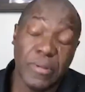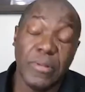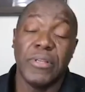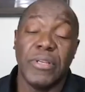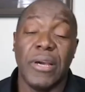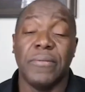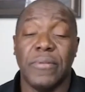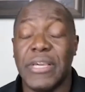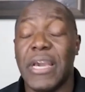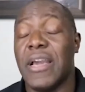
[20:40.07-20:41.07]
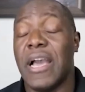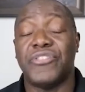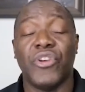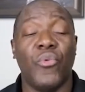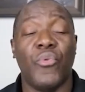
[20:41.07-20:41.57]
yeah yeah and
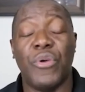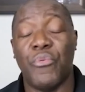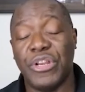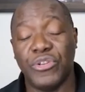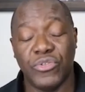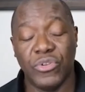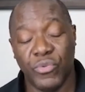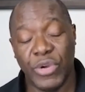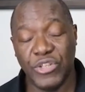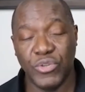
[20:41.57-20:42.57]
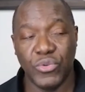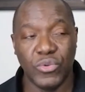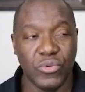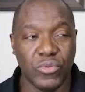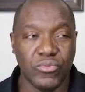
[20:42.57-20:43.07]
so when when
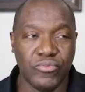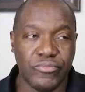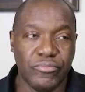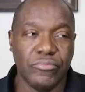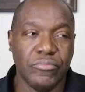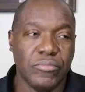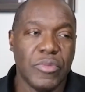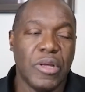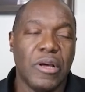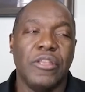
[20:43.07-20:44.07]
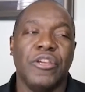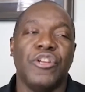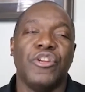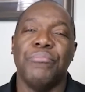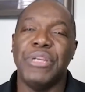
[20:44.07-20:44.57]
you you
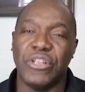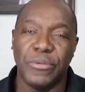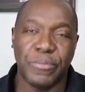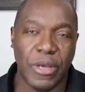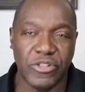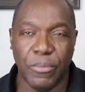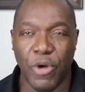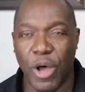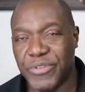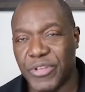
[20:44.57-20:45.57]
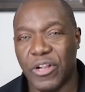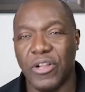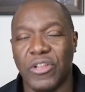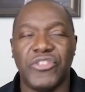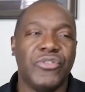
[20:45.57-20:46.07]
know meet up on some
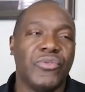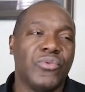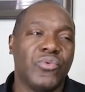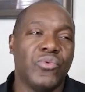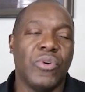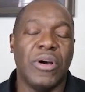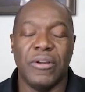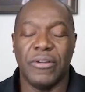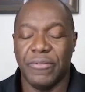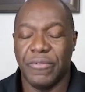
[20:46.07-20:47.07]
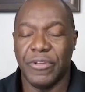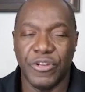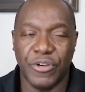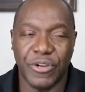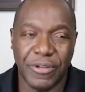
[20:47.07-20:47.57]
obstacles you uh, you
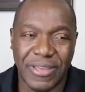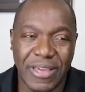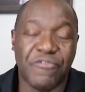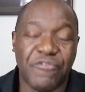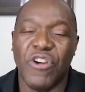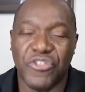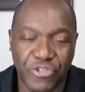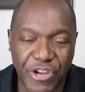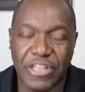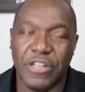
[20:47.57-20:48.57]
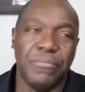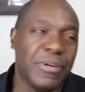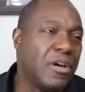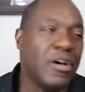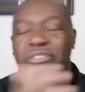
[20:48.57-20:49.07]
know get frustrated
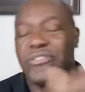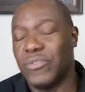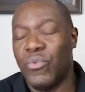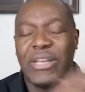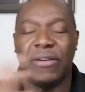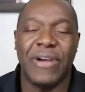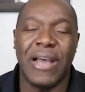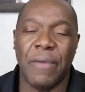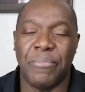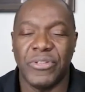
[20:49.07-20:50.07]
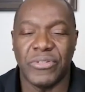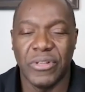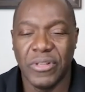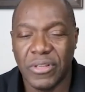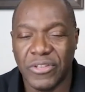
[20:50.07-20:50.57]
because whatever happens
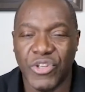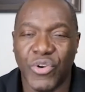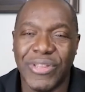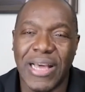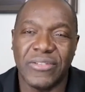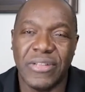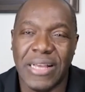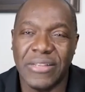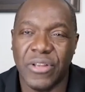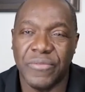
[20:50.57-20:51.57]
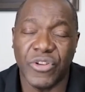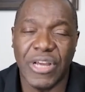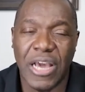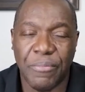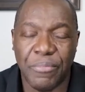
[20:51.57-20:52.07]
because you know that's that stuff's going
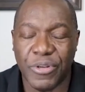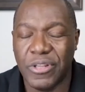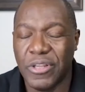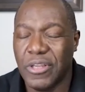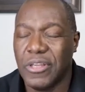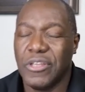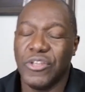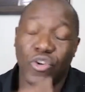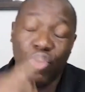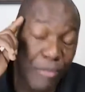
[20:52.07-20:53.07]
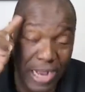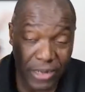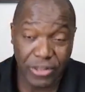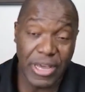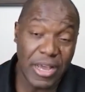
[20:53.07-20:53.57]
to happen you go back
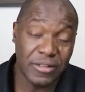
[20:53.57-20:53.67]
to that